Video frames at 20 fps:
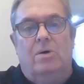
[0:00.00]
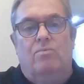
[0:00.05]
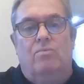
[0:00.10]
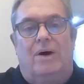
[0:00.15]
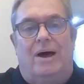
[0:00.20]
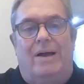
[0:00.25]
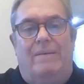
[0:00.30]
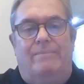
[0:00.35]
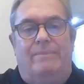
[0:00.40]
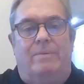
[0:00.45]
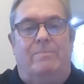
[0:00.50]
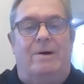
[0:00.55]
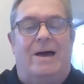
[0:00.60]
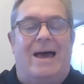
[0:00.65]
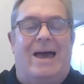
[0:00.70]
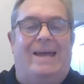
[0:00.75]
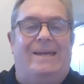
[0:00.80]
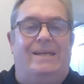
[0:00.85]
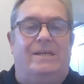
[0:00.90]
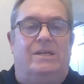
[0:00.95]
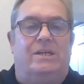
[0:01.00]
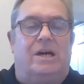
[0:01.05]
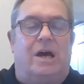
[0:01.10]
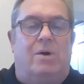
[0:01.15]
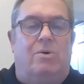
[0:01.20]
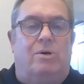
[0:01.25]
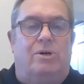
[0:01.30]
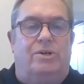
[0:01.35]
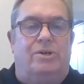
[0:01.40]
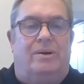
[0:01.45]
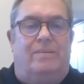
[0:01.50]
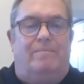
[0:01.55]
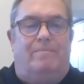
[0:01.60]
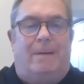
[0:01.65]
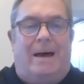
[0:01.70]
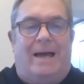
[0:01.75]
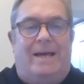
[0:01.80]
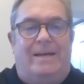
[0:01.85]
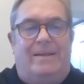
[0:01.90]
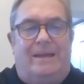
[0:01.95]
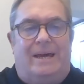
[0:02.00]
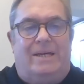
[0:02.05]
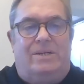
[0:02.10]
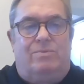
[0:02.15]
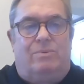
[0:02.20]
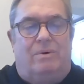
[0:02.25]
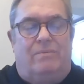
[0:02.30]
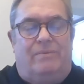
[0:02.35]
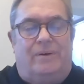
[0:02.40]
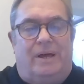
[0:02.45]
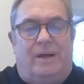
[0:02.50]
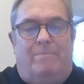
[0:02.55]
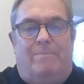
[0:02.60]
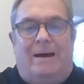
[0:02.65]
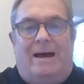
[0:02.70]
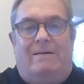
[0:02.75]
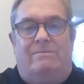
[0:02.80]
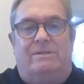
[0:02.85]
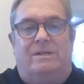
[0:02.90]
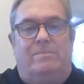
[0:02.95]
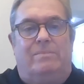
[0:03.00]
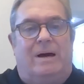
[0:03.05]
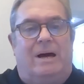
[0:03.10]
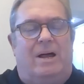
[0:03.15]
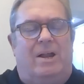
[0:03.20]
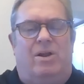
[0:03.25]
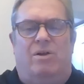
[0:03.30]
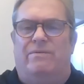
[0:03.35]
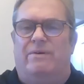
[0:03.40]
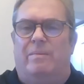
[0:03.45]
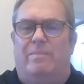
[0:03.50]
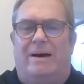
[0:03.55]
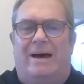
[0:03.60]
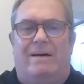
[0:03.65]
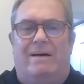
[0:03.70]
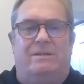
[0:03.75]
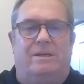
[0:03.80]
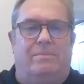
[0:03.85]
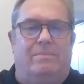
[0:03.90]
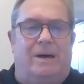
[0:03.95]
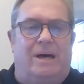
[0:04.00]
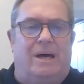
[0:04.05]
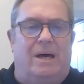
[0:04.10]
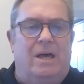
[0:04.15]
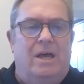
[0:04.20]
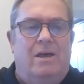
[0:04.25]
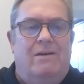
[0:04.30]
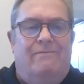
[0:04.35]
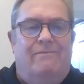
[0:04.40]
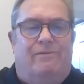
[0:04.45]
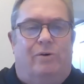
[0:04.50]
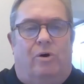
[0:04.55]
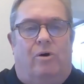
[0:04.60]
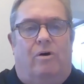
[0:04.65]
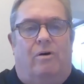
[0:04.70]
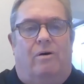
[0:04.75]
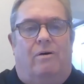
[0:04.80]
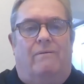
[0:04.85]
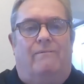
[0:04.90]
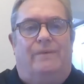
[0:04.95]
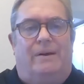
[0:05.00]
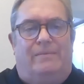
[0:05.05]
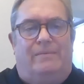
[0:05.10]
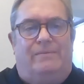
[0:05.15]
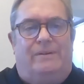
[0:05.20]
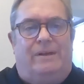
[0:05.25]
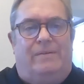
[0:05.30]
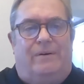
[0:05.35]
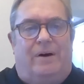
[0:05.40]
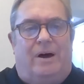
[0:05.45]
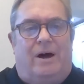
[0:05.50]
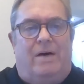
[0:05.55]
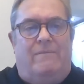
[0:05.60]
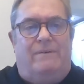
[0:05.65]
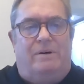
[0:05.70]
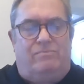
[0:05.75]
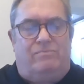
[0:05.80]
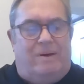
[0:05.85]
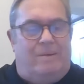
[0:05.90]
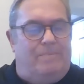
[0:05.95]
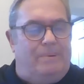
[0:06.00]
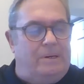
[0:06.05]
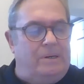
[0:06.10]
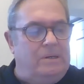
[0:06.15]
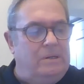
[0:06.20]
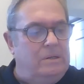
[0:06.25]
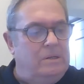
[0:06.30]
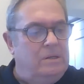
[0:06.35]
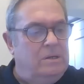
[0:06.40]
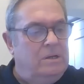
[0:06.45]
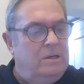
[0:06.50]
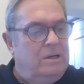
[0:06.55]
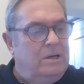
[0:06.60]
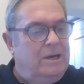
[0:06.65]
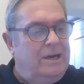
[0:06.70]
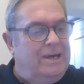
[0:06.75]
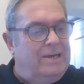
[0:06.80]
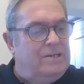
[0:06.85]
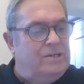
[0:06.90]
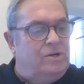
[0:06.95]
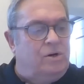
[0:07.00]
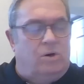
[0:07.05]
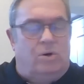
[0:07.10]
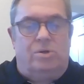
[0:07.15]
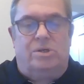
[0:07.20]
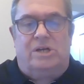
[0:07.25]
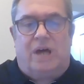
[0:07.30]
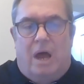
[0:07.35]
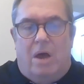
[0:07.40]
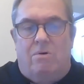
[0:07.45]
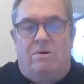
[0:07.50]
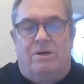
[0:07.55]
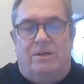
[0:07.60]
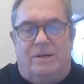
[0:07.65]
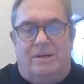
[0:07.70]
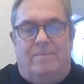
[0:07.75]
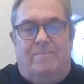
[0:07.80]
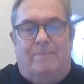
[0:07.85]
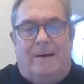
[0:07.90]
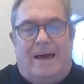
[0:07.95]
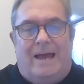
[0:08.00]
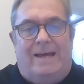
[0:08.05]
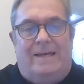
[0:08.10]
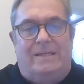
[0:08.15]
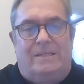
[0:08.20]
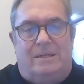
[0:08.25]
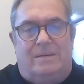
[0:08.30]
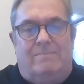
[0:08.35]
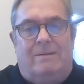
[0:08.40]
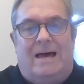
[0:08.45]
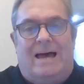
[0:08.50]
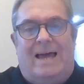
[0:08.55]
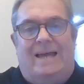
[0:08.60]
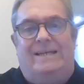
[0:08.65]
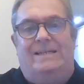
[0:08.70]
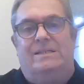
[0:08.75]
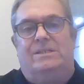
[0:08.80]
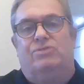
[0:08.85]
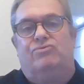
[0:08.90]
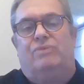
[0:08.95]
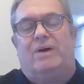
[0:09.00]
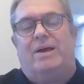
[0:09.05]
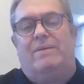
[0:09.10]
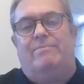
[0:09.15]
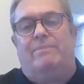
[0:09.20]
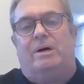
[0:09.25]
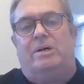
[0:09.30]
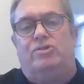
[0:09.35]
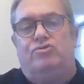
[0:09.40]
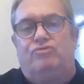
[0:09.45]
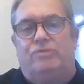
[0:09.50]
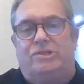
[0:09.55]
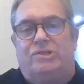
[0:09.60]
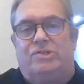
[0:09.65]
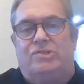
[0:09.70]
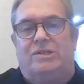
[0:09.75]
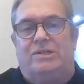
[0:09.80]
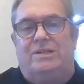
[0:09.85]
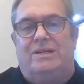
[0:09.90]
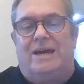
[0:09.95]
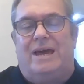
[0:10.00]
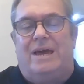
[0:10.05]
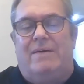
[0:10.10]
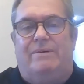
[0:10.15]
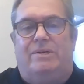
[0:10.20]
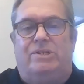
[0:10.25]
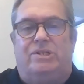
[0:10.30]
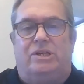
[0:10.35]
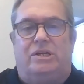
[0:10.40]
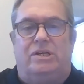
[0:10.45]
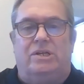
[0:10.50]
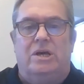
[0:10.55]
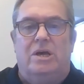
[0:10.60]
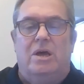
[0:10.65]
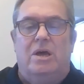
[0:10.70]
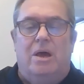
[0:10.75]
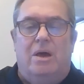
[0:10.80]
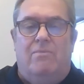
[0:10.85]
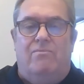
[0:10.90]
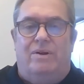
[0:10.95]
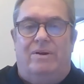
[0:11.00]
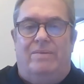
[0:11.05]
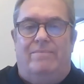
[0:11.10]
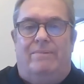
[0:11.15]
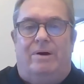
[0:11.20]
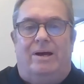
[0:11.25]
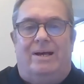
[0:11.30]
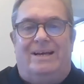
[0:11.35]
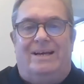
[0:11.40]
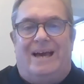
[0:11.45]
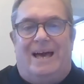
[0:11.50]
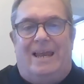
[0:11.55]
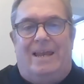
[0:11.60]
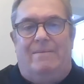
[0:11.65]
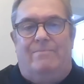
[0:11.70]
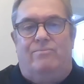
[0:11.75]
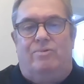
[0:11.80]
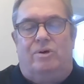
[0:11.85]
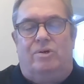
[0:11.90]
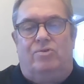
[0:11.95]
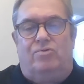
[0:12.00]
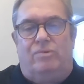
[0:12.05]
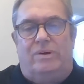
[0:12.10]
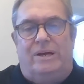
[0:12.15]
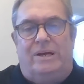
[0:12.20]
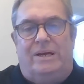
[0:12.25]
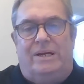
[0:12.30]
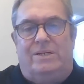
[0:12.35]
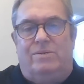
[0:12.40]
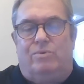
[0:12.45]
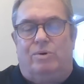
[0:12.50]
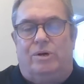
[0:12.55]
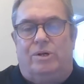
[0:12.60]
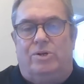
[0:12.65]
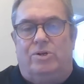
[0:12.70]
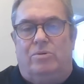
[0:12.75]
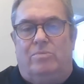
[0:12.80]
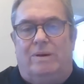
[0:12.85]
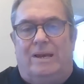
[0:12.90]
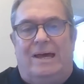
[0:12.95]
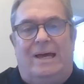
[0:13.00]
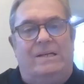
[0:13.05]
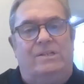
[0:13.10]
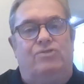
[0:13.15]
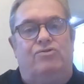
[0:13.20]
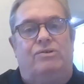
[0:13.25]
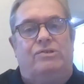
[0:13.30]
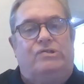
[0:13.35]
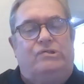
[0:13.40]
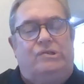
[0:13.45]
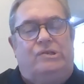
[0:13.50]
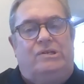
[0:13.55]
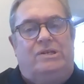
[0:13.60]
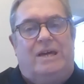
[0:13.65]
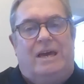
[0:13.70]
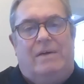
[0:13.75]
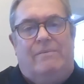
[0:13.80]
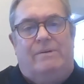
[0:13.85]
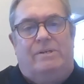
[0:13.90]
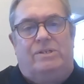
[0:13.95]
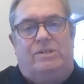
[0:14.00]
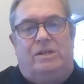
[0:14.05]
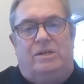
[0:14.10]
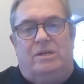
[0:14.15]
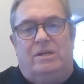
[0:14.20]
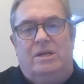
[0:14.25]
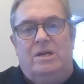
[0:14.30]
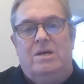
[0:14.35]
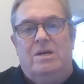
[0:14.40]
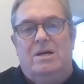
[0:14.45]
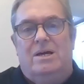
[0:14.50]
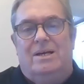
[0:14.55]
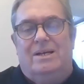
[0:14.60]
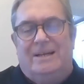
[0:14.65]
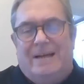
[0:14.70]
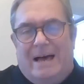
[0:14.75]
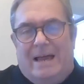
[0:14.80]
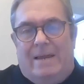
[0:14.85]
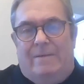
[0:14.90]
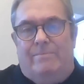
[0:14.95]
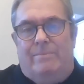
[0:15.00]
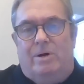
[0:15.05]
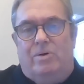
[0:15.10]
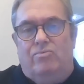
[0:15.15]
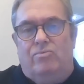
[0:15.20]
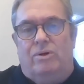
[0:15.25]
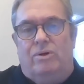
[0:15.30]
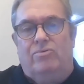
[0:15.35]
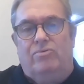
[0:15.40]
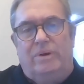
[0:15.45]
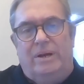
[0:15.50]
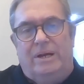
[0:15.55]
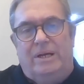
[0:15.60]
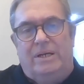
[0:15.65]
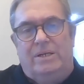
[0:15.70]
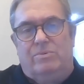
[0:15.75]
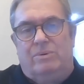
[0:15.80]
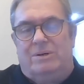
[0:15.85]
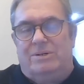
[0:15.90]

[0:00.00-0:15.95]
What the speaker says: Right, number 8, Coconut Bay. There's one for your bounty bar. I love a bounty bar. 4.55 at Ripon. It's called Coconut Bay. It's number 8, trained by Tristan Davidson and ridden by Callum Rodriguez. What a double act. Tristan Davidson and Callum Rodriguez.